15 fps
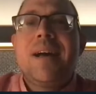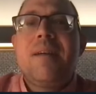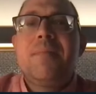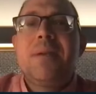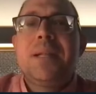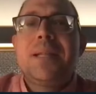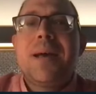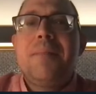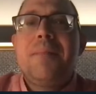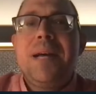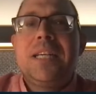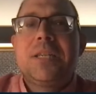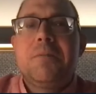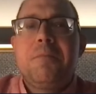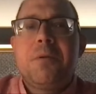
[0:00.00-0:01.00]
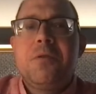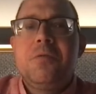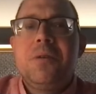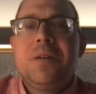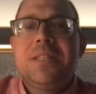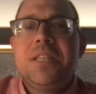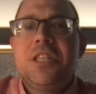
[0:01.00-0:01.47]
dominate that matchup.
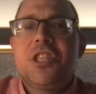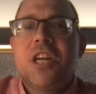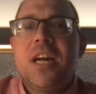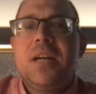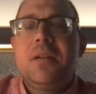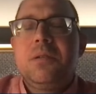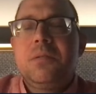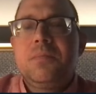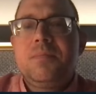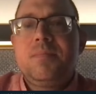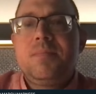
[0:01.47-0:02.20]
Purdue has any shot.